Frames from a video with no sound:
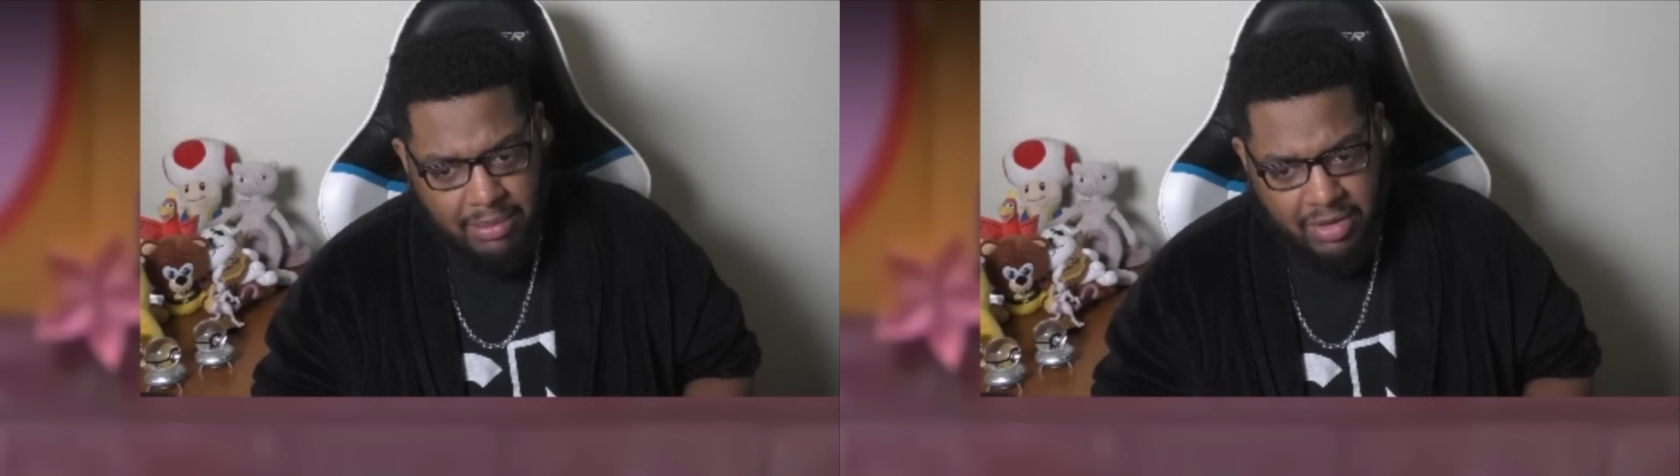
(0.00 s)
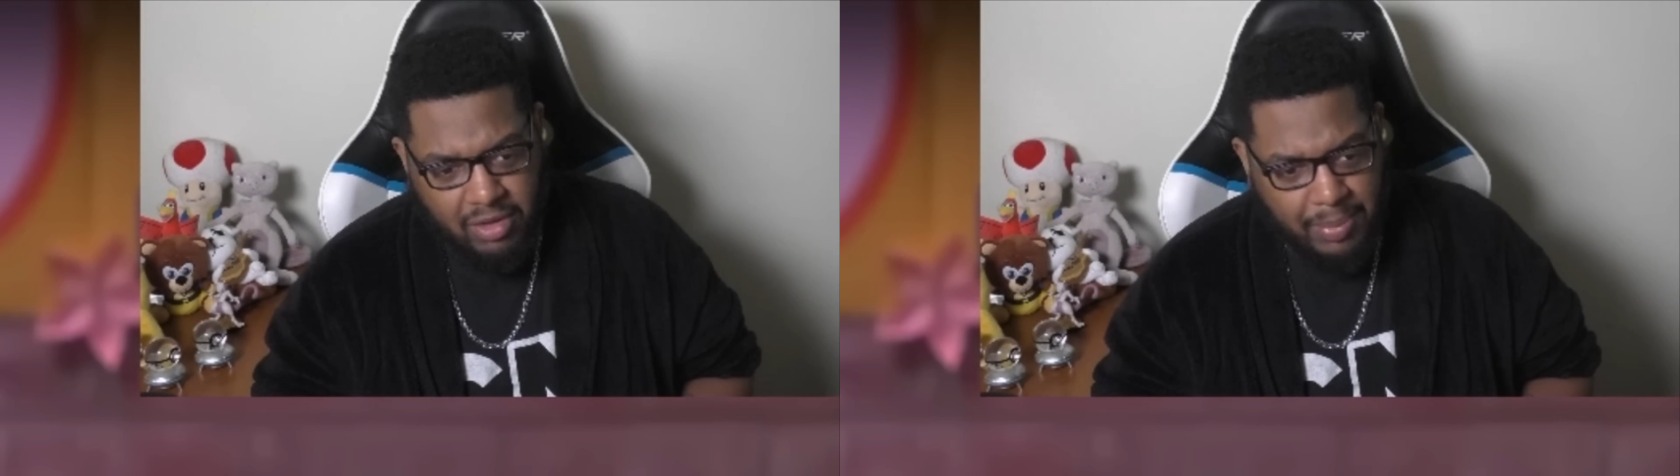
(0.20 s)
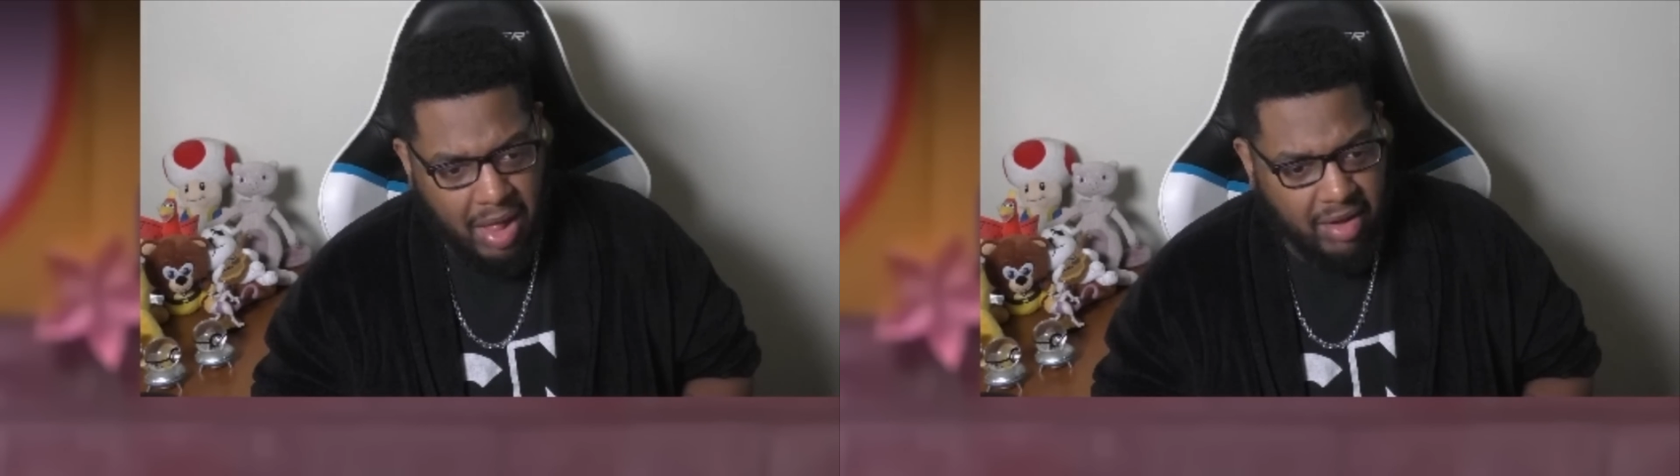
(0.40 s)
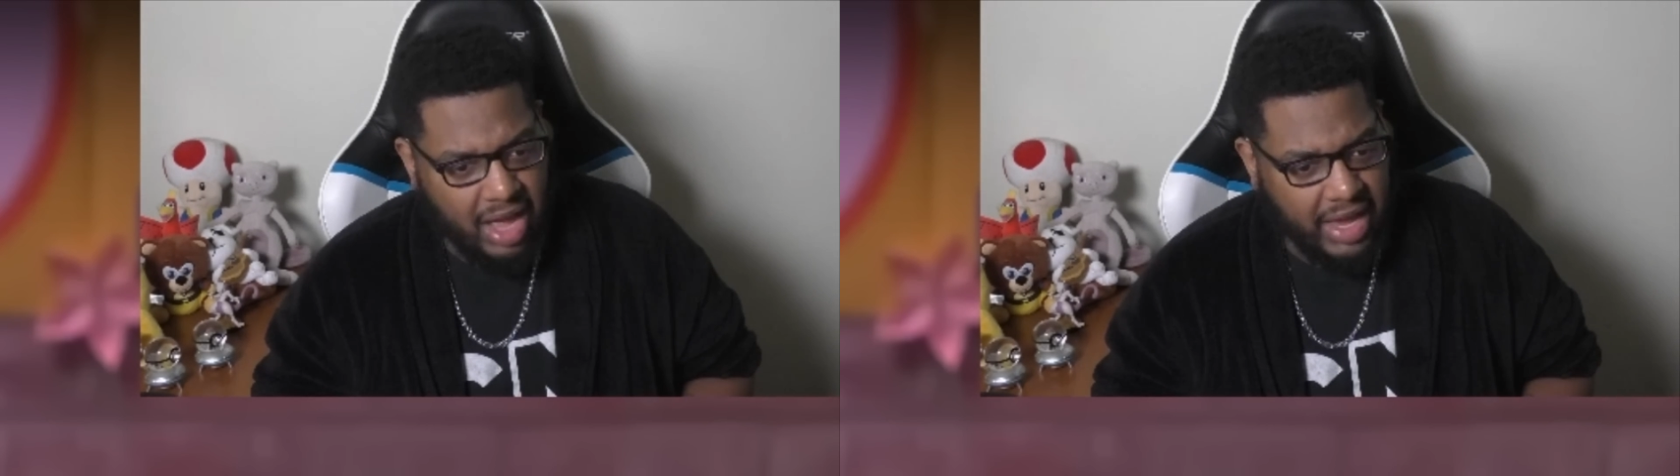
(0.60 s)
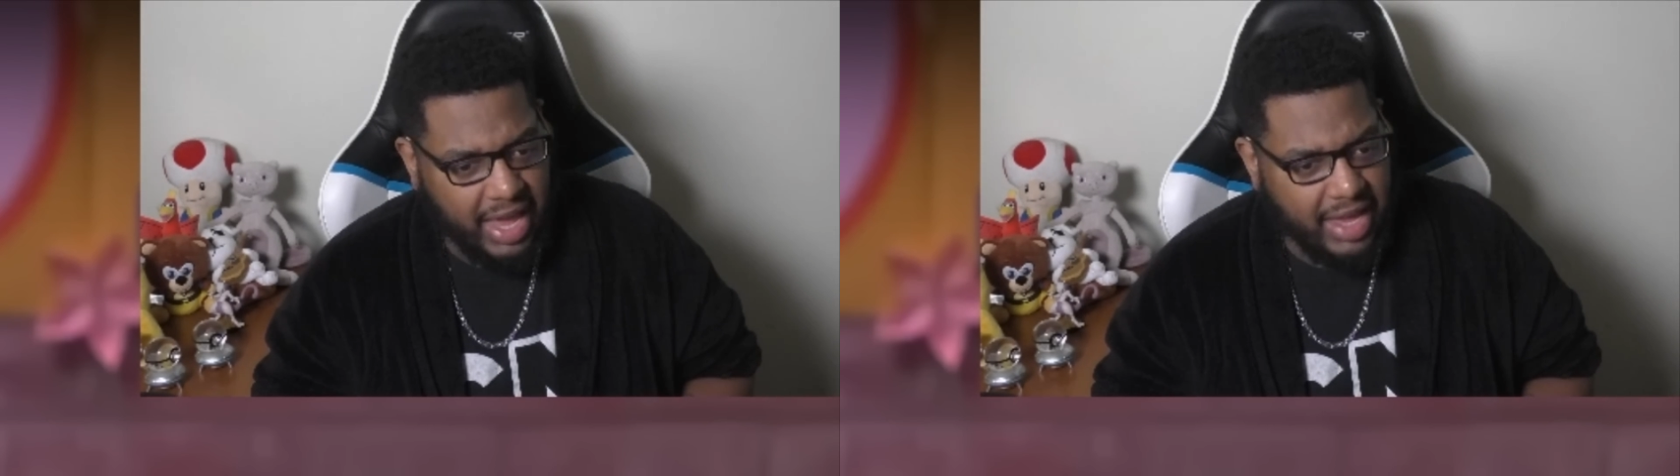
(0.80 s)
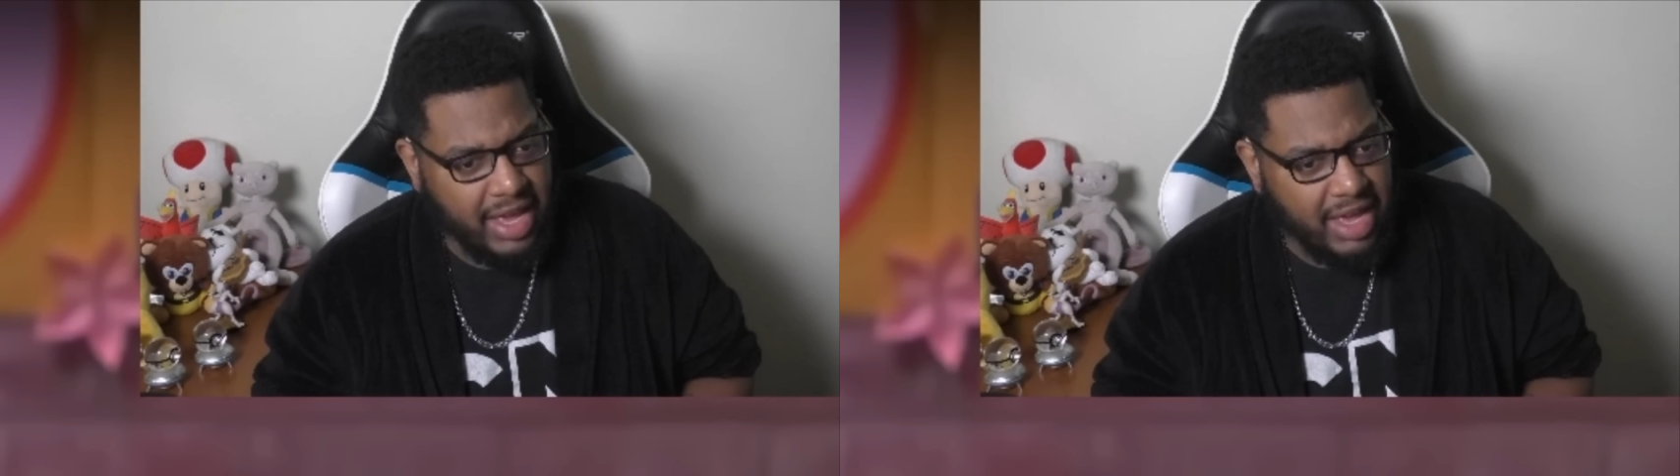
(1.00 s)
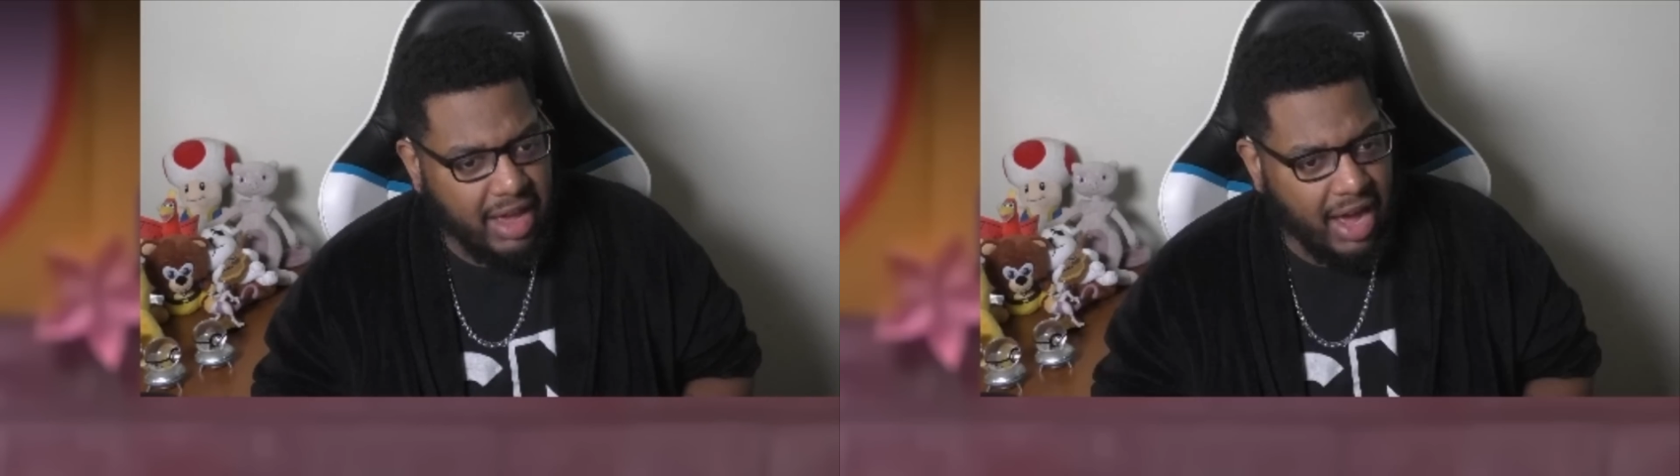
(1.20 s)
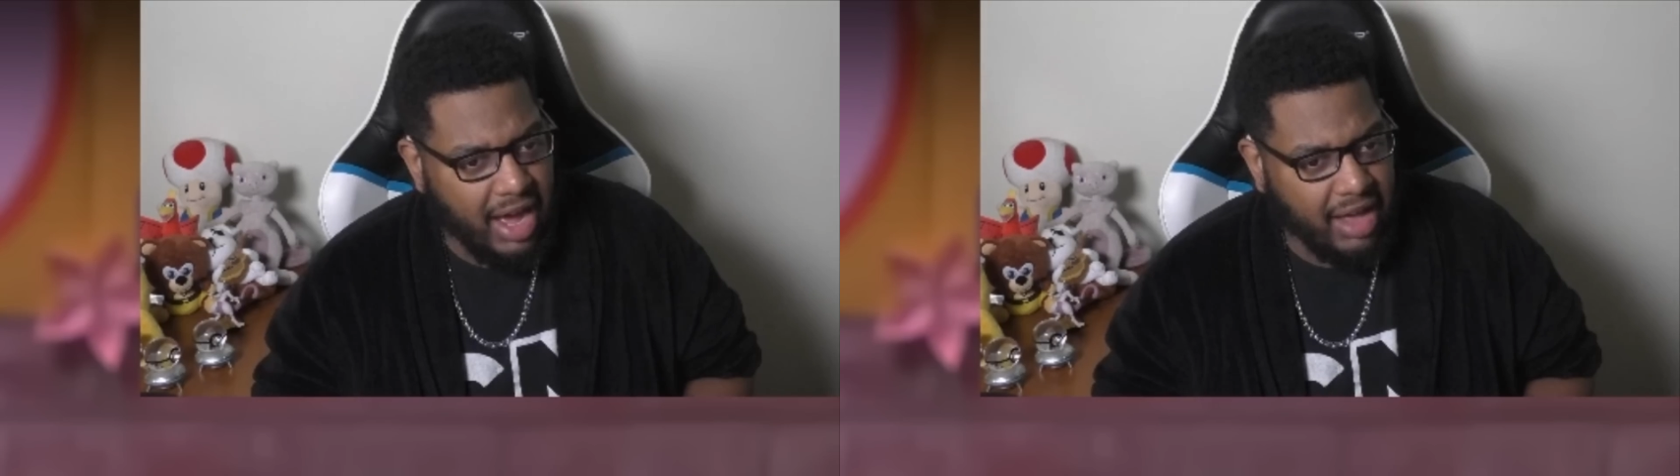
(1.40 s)
missed Apollokage
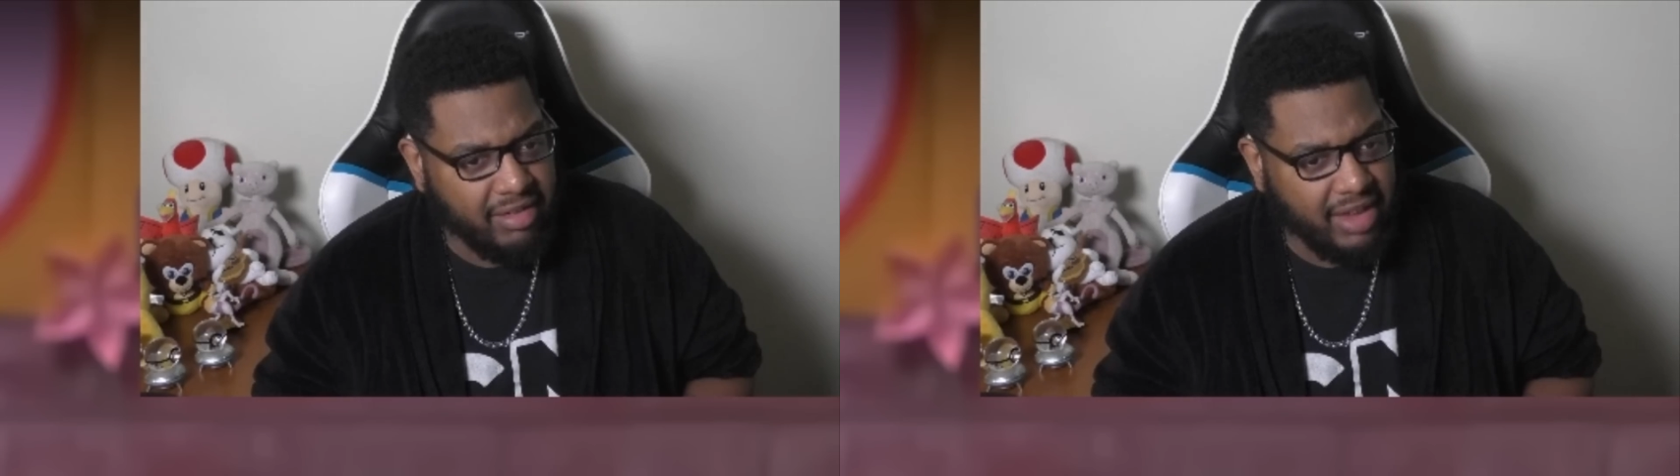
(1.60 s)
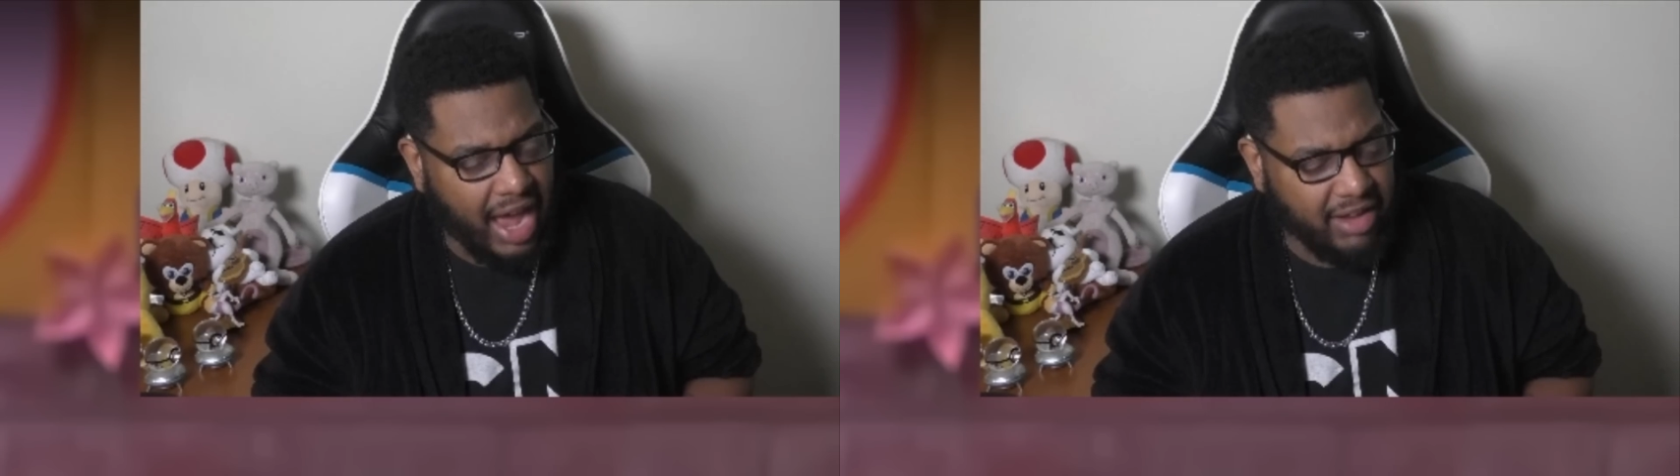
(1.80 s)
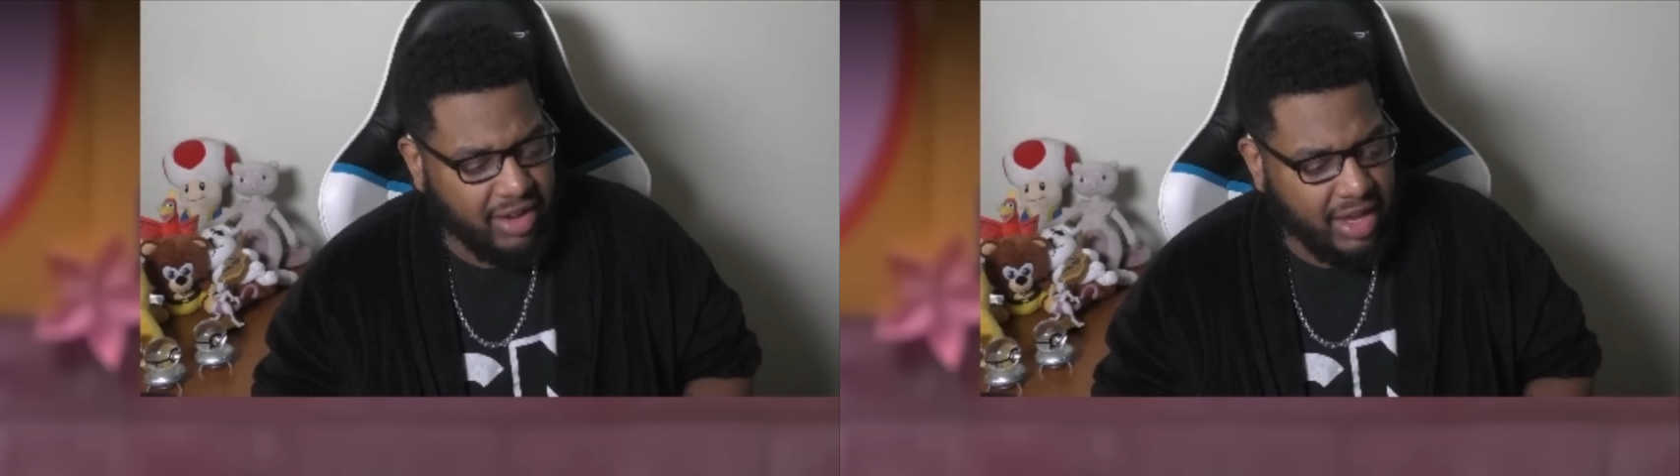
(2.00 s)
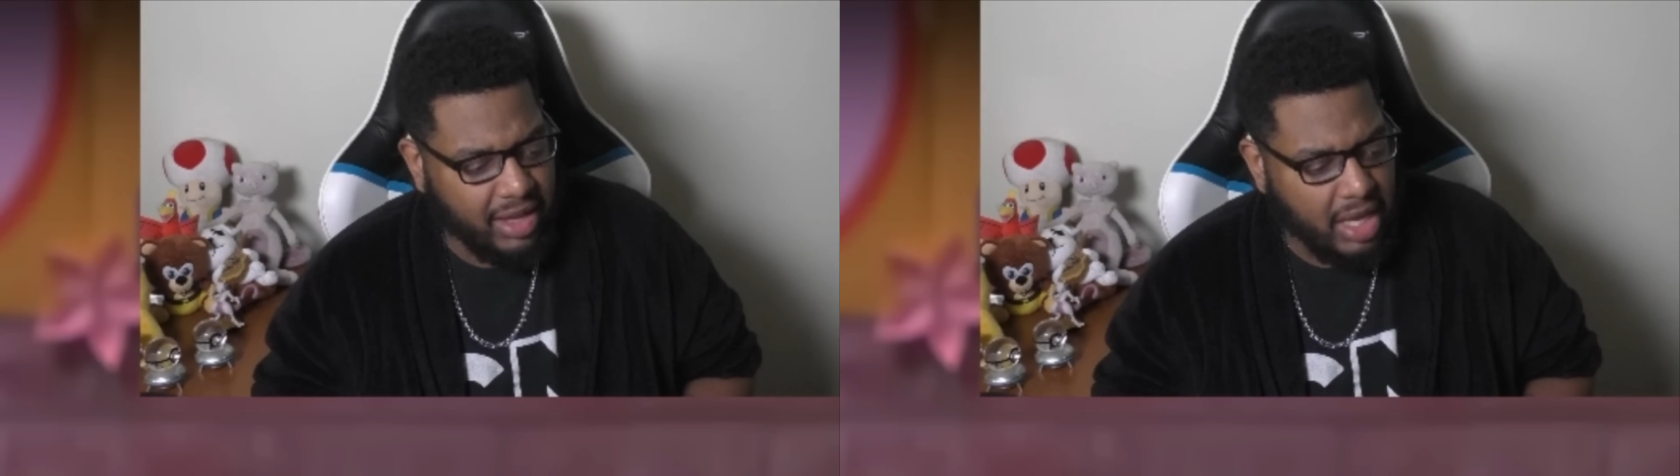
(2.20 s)
uh, Sky